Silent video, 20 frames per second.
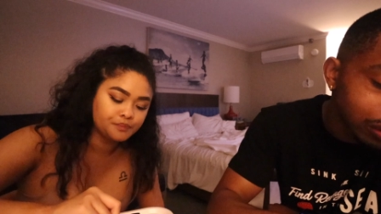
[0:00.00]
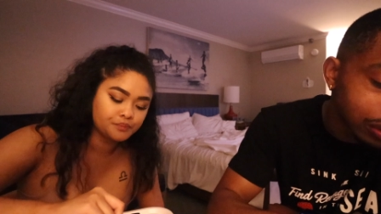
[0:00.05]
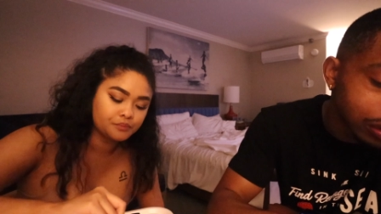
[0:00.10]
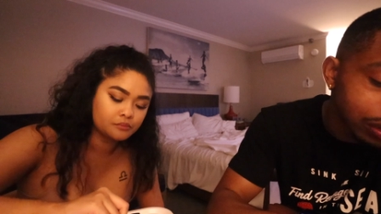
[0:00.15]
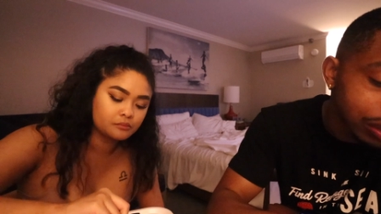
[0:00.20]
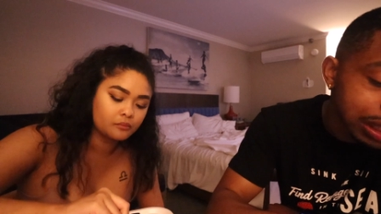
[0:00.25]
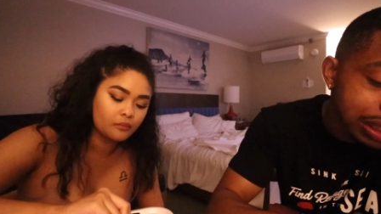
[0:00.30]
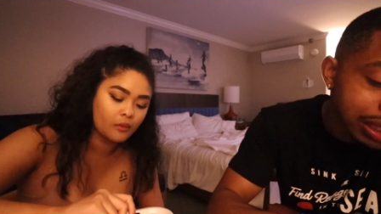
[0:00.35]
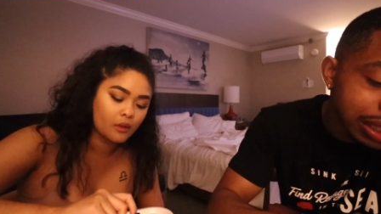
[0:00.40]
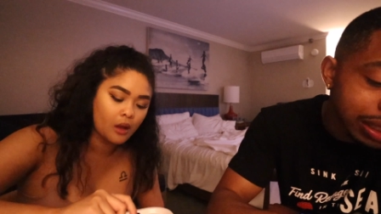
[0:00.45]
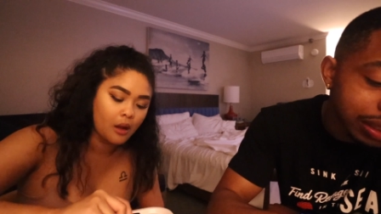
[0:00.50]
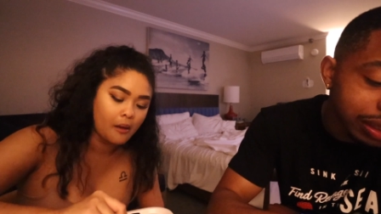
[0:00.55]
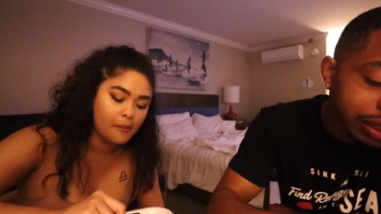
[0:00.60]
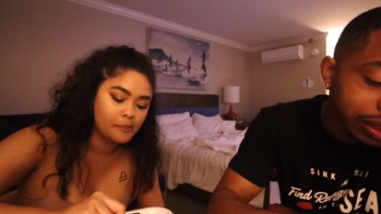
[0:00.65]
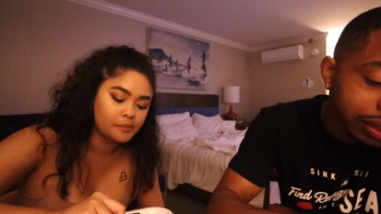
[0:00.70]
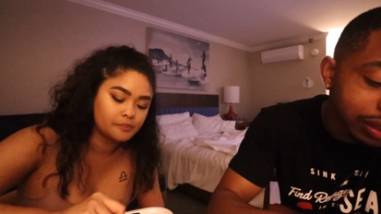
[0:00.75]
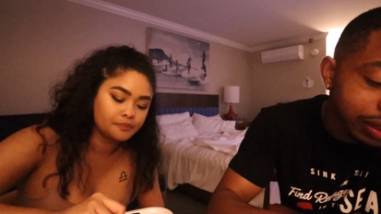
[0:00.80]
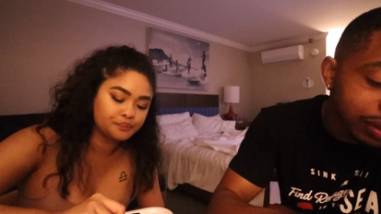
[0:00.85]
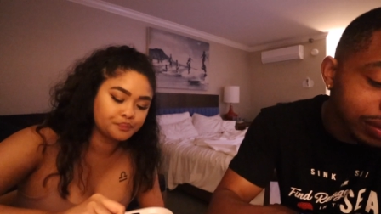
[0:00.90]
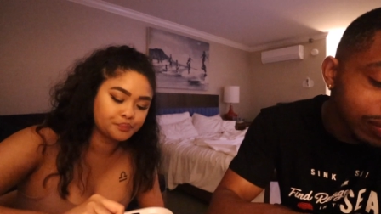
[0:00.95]
It's authentic.
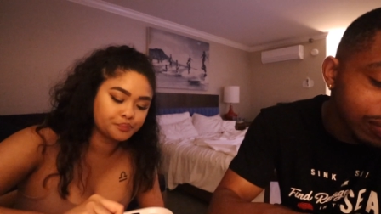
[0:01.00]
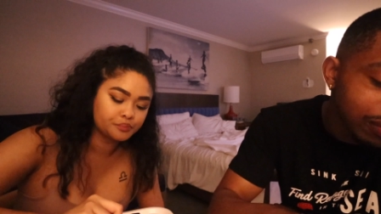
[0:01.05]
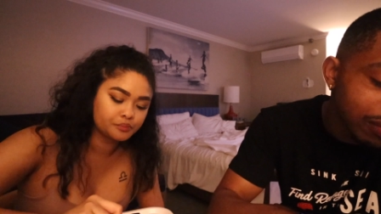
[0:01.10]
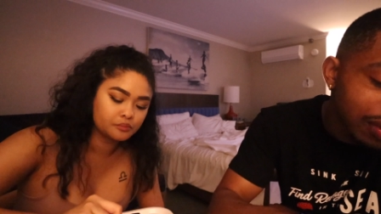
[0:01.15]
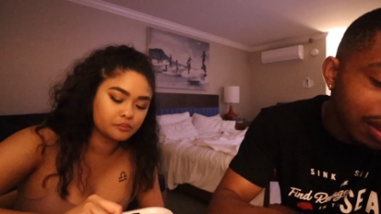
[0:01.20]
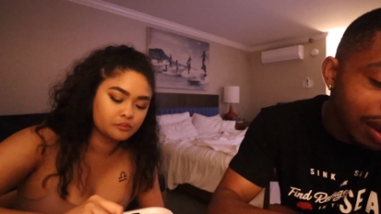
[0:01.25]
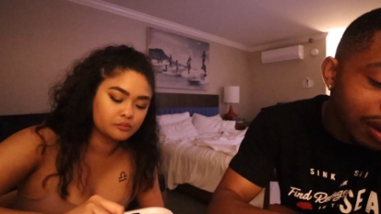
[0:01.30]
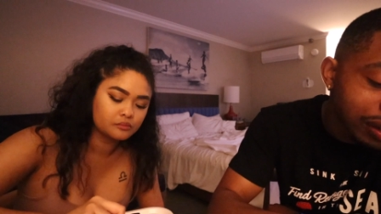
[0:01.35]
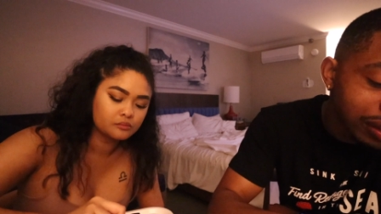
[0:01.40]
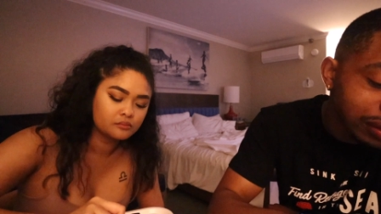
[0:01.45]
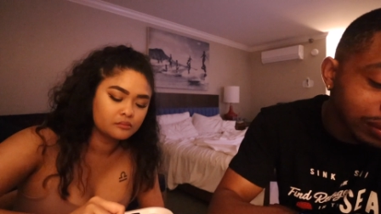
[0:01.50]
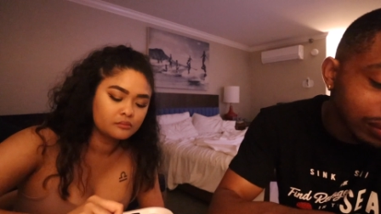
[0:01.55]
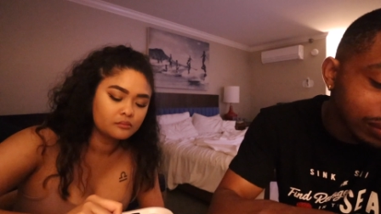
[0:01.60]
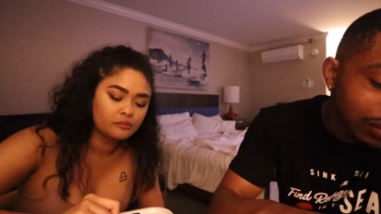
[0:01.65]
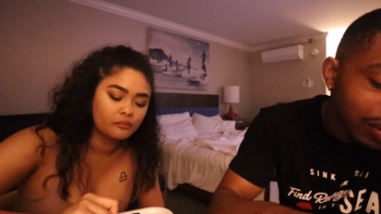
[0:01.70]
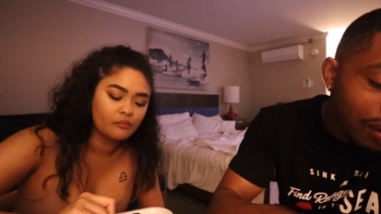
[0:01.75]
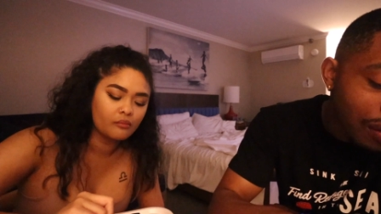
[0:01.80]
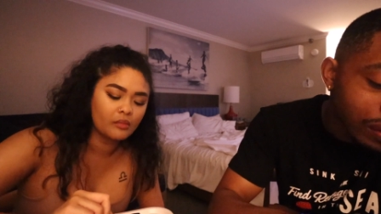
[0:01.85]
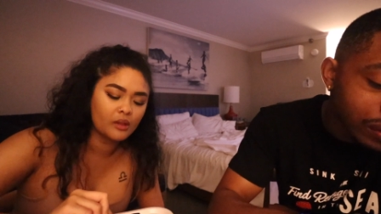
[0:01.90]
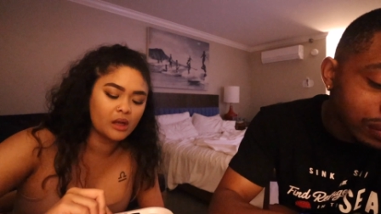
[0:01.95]

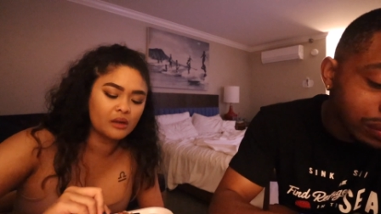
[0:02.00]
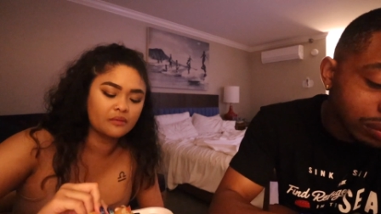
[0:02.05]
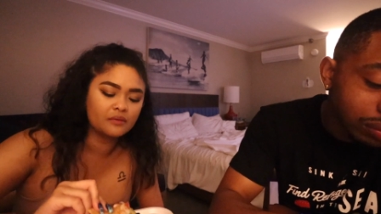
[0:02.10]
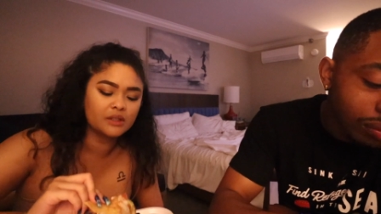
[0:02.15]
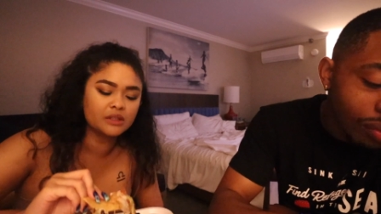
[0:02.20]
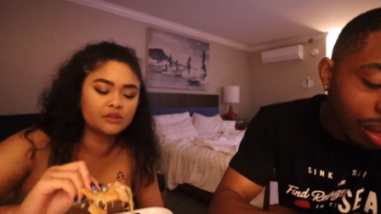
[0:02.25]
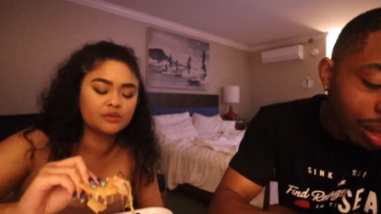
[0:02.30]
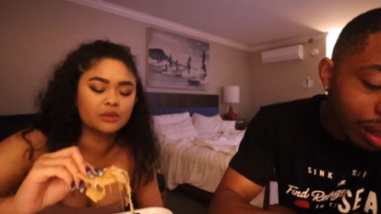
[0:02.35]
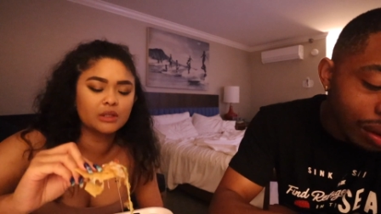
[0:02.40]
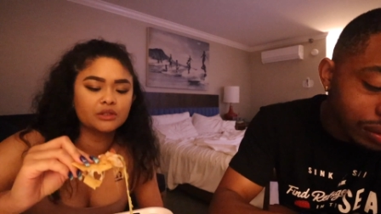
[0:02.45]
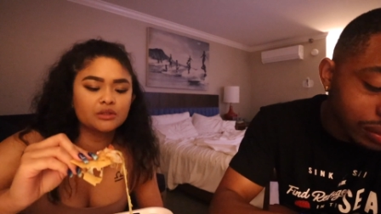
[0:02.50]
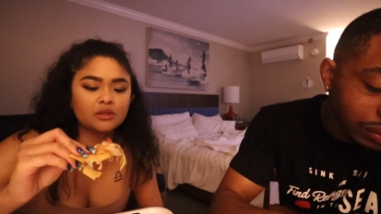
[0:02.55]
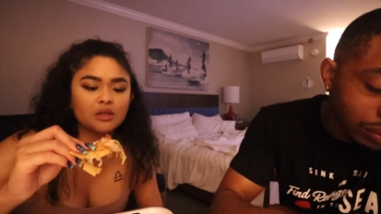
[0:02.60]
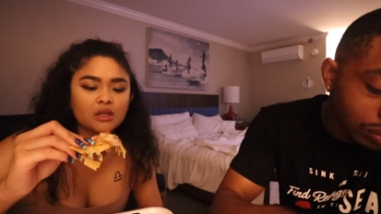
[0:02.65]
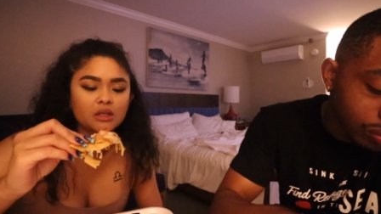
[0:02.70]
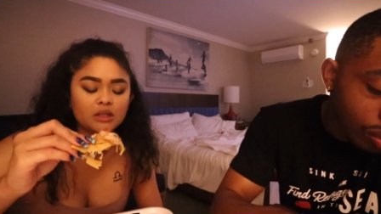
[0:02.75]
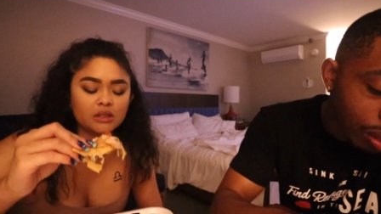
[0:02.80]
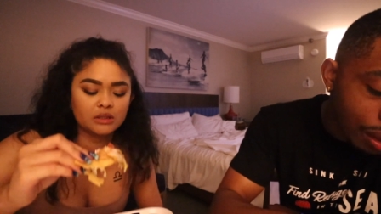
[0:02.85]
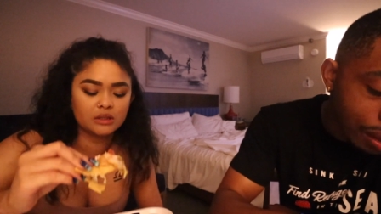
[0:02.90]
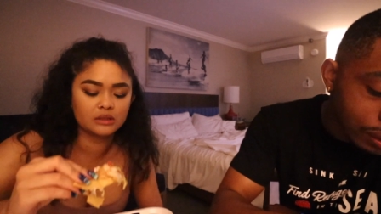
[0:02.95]
This
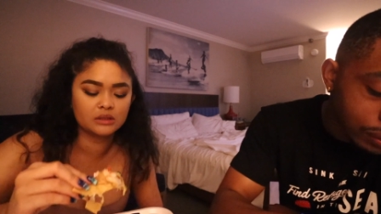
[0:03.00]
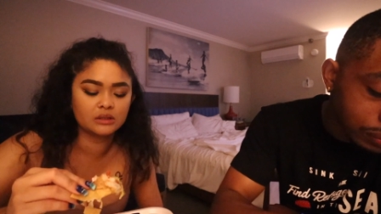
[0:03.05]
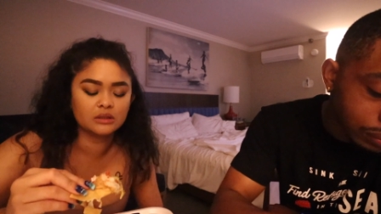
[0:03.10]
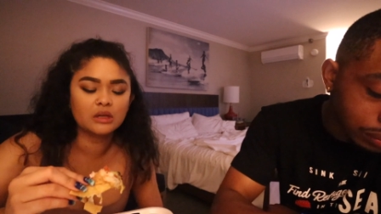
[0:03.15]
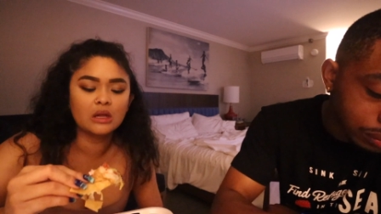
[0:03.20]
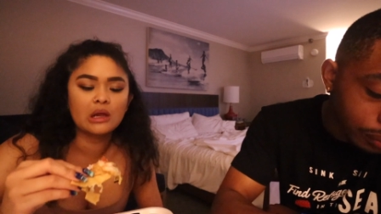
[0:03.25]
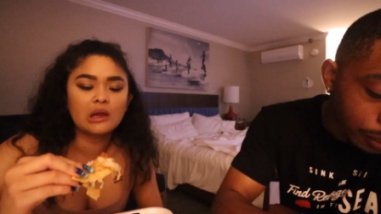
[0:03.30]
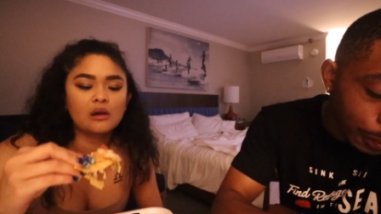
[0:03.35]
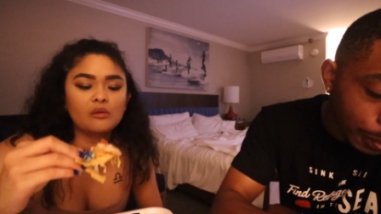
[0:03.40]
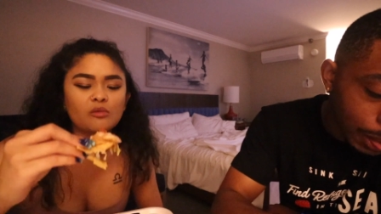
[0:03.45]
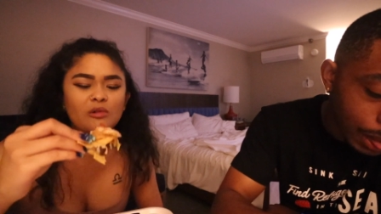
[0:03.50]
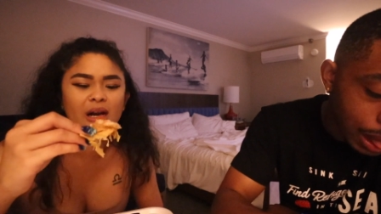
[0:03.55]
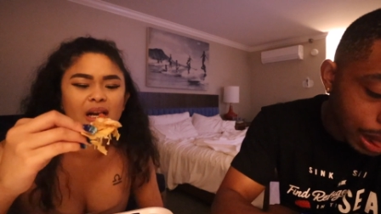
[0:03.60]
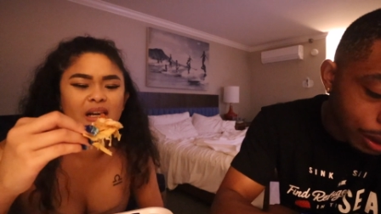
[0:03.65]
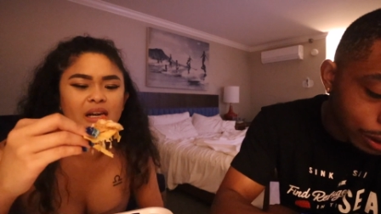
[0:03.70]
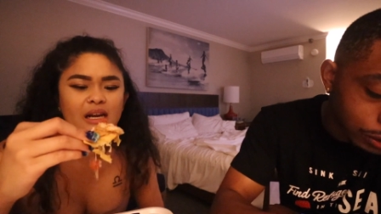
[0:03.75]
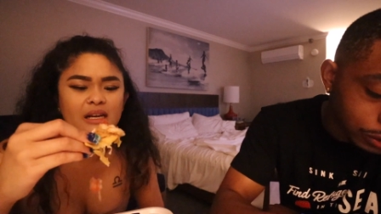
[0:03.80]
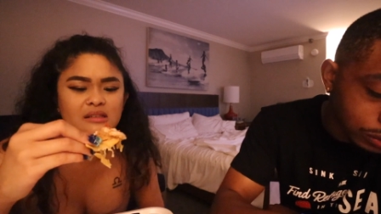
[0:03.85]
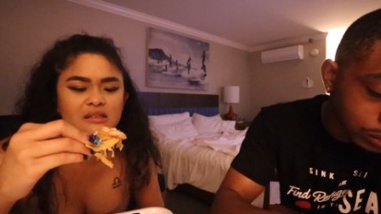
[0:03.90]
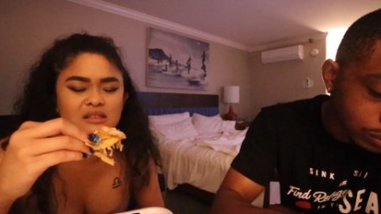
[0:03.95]
restaurant is right
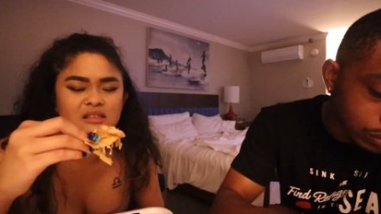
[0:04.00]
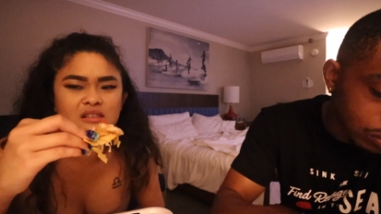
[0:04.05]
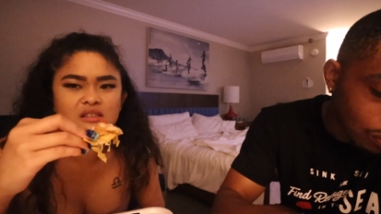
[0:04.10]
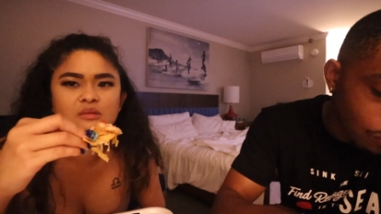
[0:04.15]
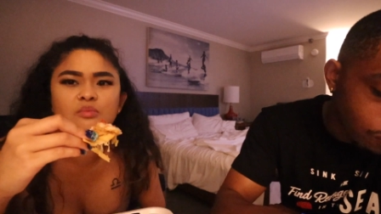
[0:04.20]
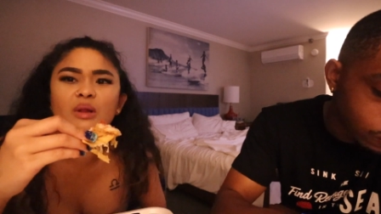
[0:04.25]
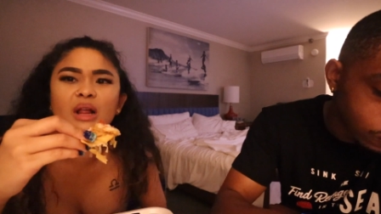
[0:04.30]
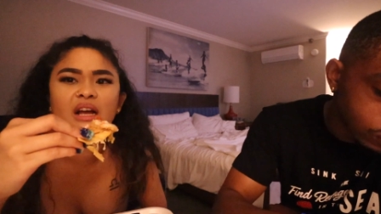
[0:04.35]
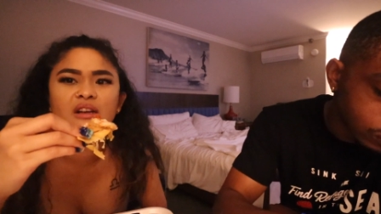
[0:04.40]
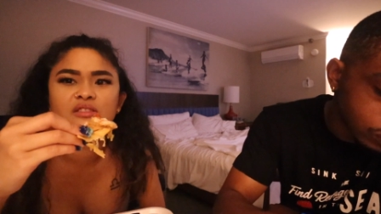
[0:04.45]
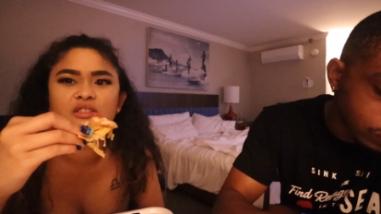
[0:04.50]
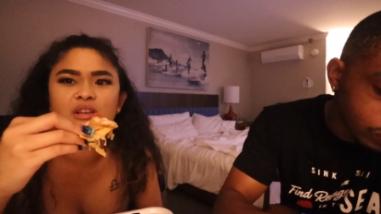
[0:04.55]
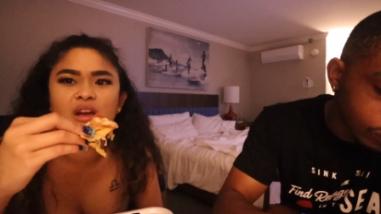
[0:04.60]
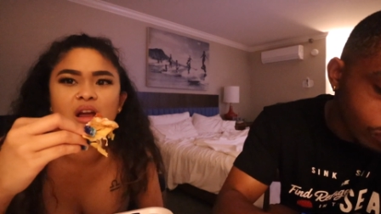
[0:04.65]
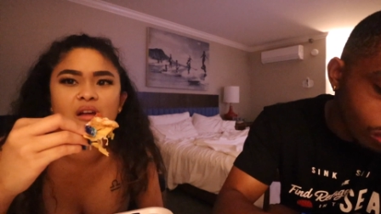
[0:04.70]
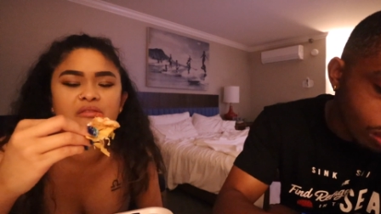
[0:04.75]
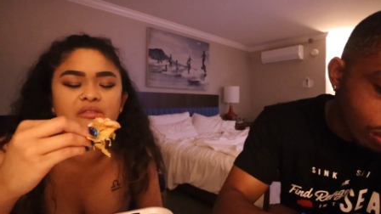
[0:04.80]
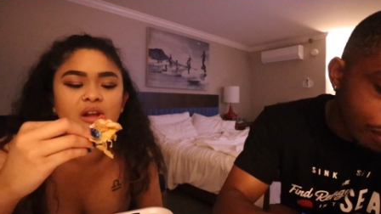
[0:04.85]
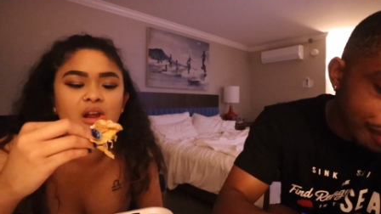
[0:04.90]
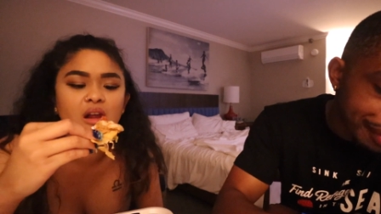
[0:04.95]
next to Splash
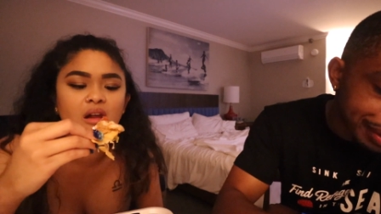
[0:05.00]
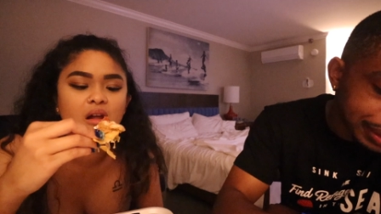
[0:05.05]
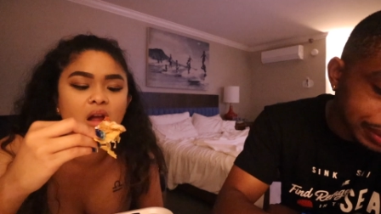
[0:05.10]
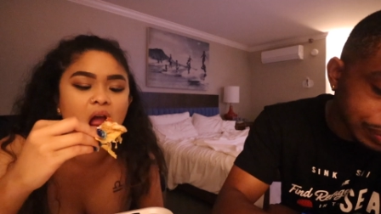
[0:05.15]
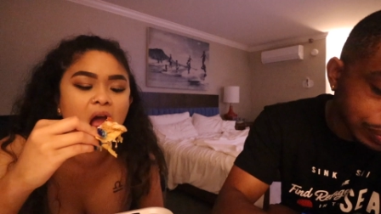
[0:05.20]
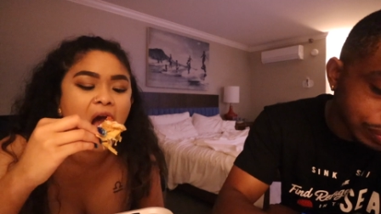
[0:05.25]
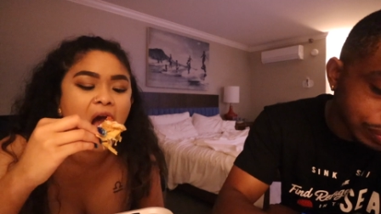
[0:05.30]
Cafe.